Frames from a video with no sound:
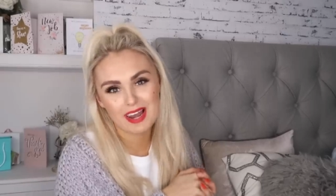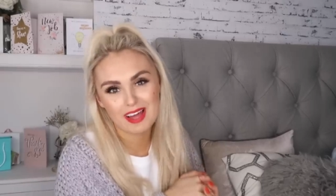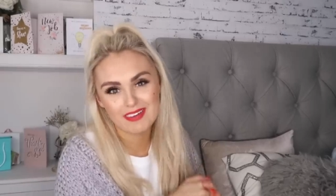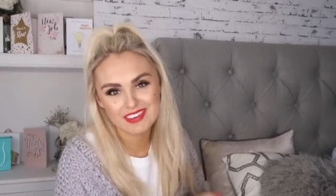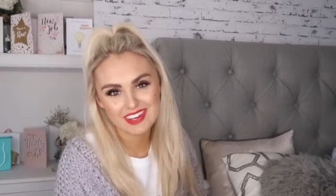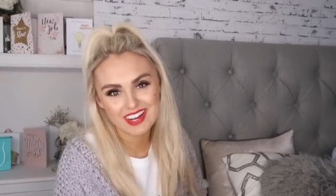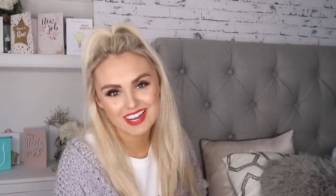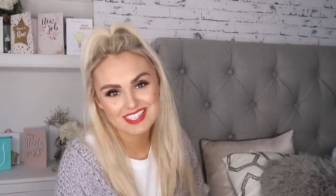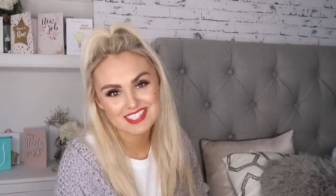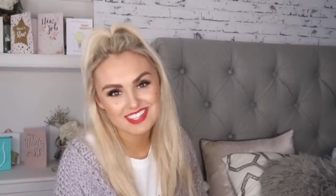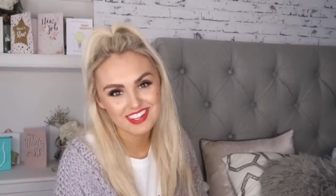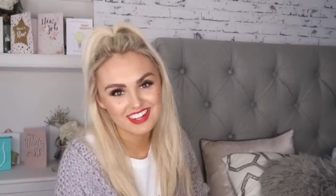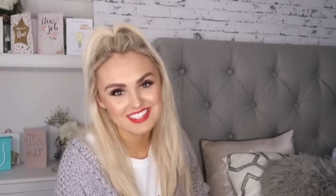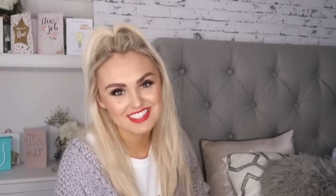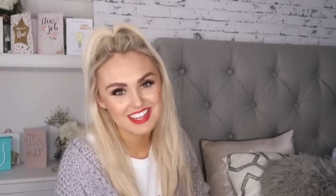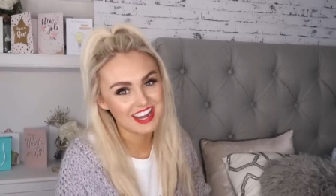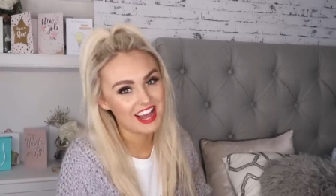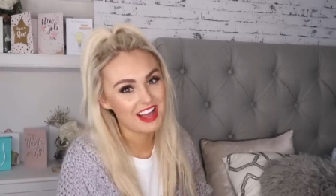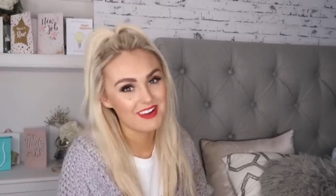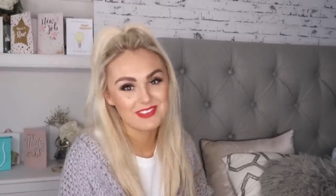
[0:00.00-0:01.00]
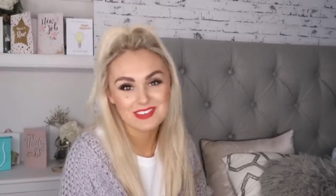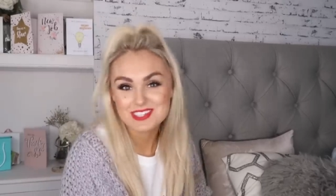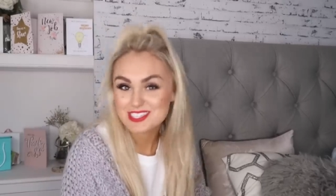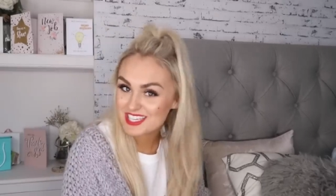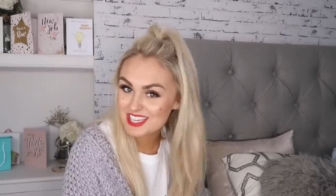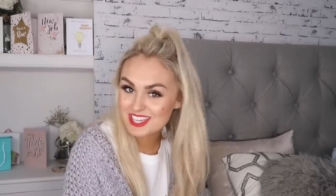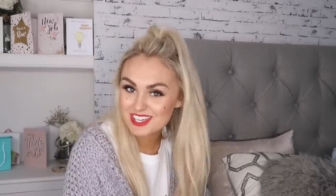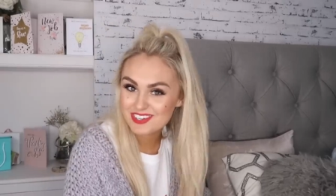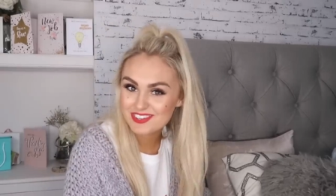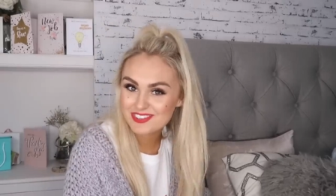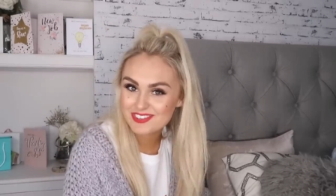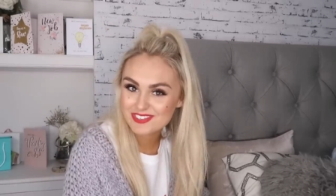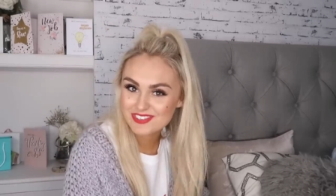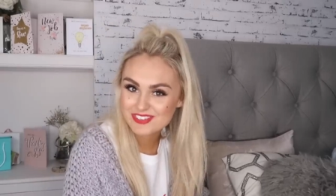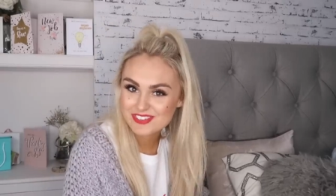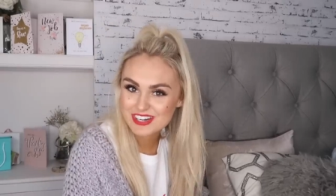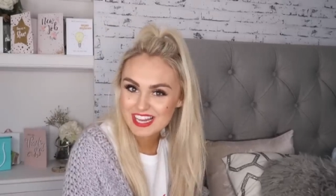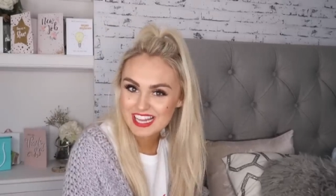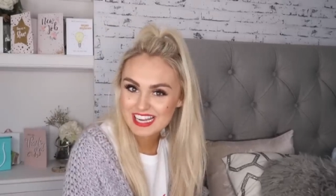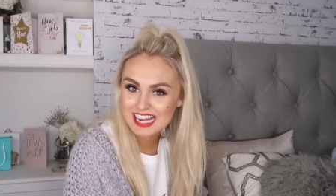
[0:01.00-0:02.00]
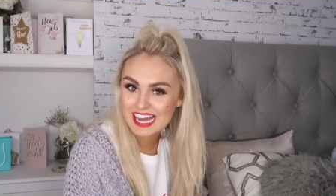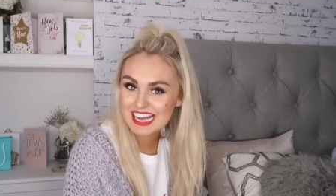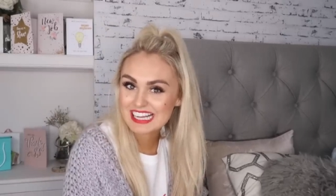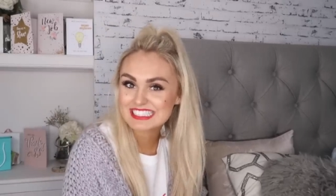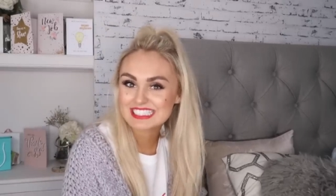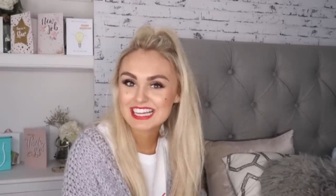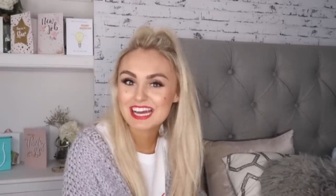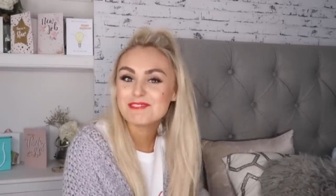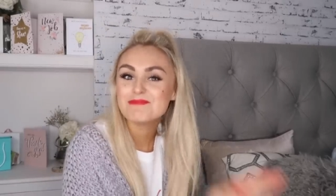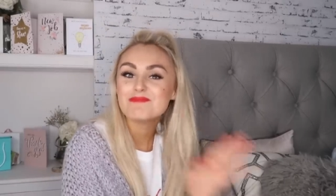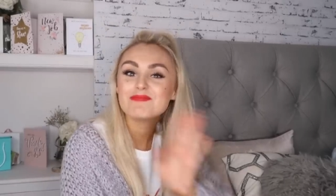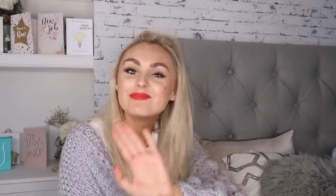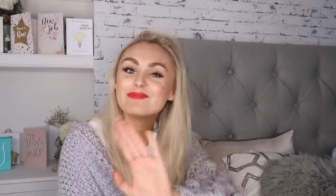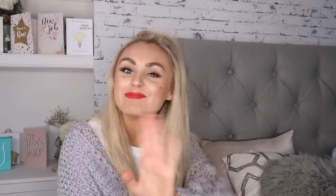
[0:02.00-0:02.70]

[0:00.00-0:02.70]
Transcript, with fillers: Love you guys lots and I will see you all next time.